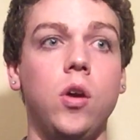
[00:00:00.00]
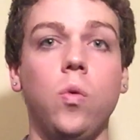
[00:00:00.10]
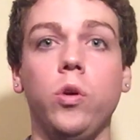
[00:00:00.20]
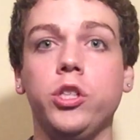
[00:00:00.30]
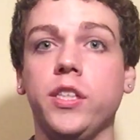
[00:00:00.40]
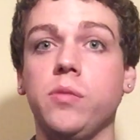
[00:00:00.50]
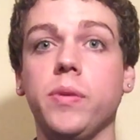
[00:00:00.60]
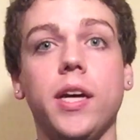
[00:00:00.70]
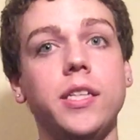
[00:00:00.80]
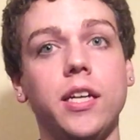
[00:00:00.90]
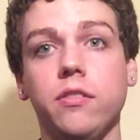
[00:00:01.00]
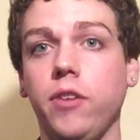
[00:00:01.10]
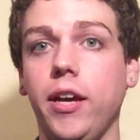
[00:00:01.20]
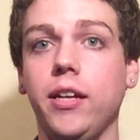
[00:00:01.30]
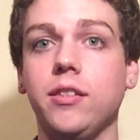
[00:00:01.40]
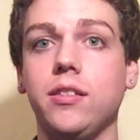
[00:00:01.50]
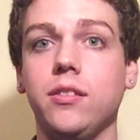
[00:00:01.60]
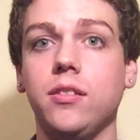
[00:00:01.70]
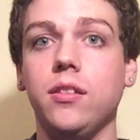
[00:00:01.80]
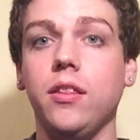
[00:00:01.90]
wishing to be identified as
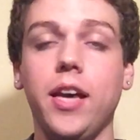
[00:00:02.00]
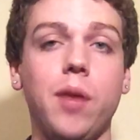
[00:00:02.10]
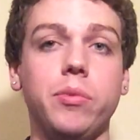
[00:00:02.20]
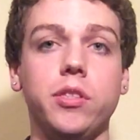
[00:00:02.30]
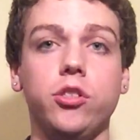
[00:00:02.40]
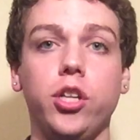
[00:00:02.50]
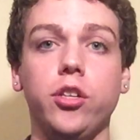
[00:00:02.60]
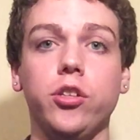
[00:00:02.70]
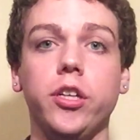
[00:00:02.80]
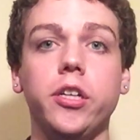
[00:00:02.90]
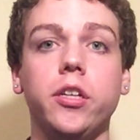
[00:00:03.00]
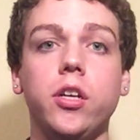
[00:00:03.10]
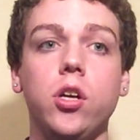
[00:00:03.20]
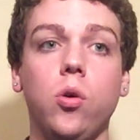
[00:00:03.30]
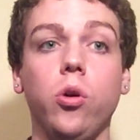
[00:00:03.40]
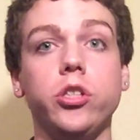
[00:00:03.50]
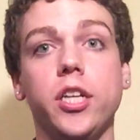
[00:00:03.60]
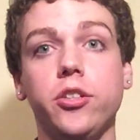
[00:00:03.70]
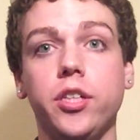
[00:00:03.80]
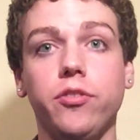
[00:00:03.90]
the opposite gender or
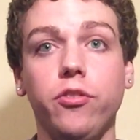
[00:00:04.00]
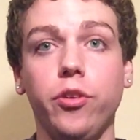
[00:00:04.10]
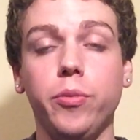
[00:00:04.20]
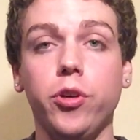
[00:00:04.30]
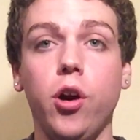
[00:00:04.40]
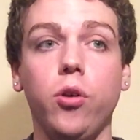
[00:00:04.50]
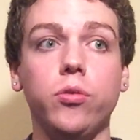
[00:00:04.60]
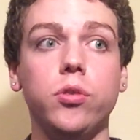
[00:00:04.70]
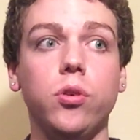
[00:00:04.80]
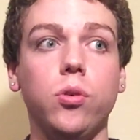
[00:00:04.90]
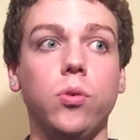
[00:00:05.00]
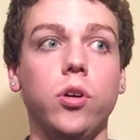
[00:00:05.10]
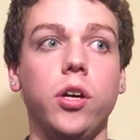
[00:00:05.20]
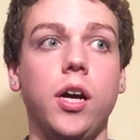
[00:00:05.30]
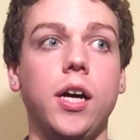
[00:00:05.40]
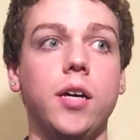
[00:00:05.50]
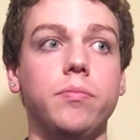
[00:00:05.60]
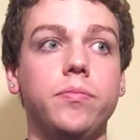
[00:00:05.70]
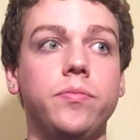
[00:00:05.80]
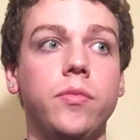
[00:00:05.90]
gender different from your own, or
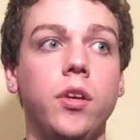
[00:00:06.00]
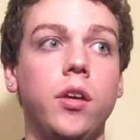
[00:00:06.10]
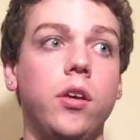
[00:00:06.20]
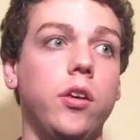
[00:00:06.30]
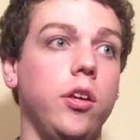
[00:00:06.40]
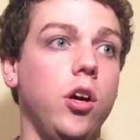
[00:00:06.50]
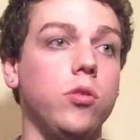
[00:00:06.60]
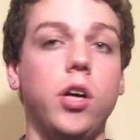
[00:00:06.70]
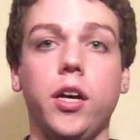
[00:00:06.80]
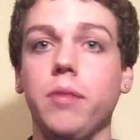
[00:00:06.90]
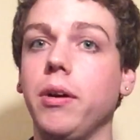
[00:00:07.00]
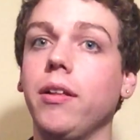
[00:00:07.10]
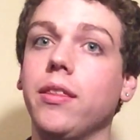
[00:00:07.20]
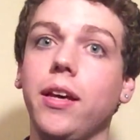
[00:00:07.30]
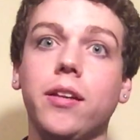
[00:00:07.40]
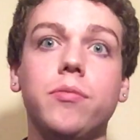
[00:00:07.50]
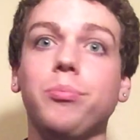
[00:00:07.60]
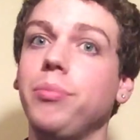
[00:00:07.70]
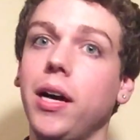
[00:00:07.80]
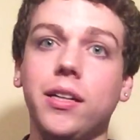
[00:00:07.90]
talking about, like, that
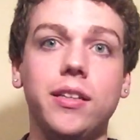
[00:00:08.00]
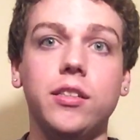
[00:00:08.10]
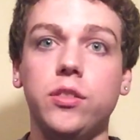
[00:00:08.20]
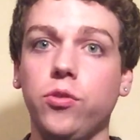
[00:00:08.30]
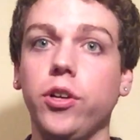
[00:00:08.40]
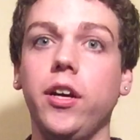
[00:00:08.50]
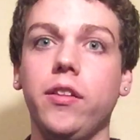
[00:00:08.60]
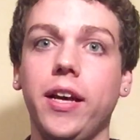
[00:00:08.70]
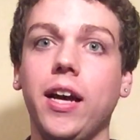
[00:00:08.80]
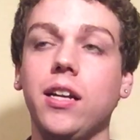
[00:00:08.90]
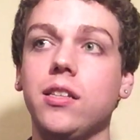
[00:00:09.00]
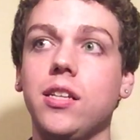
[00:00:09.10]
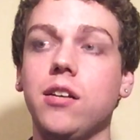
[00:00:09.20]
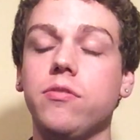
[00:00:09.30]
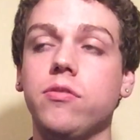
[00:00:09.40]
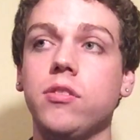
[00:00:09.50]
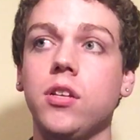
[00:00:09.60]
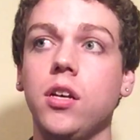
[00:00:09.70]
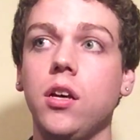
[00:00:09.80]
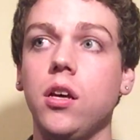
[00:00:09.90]
body dysphoria, that kind of stuff.
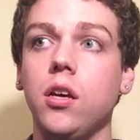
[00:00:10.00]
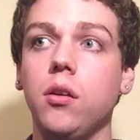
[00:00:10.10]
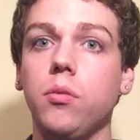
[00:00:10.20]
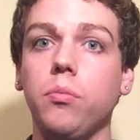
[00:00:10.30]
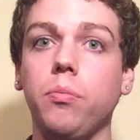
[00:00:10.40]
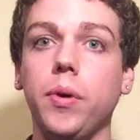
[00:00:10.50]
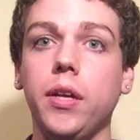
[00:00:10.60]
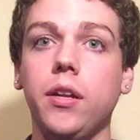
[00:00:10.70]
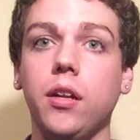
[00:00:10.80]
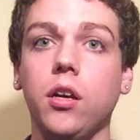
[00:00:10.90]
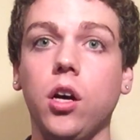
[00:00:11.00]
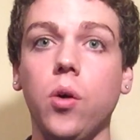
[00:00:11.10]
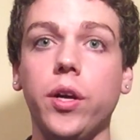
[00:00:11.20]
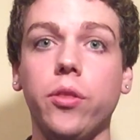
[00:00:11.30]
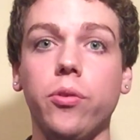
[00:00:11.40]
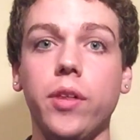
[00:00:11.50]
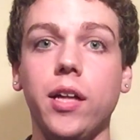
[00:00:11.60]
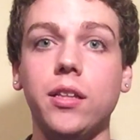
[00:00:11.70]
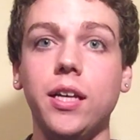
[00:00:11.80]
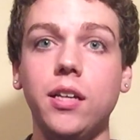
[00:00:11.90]
But going through that
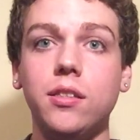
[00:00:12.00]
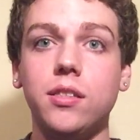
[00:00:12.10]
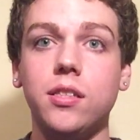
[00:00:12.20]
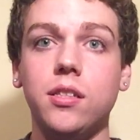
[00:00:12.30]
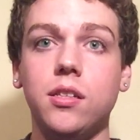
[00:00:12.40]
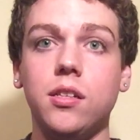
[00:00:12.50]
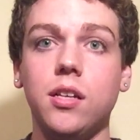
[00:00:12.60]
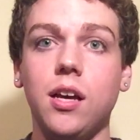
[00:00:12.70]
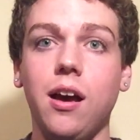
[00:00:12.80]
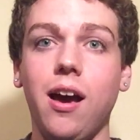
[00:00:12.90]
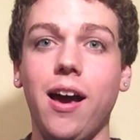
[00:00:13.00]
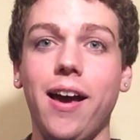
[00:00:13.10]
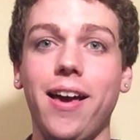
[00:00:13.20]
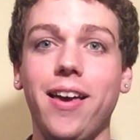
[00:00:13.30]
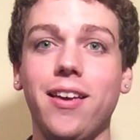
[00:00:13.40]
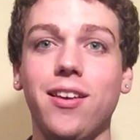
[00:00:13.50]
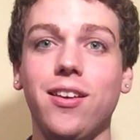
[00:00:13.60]
list, I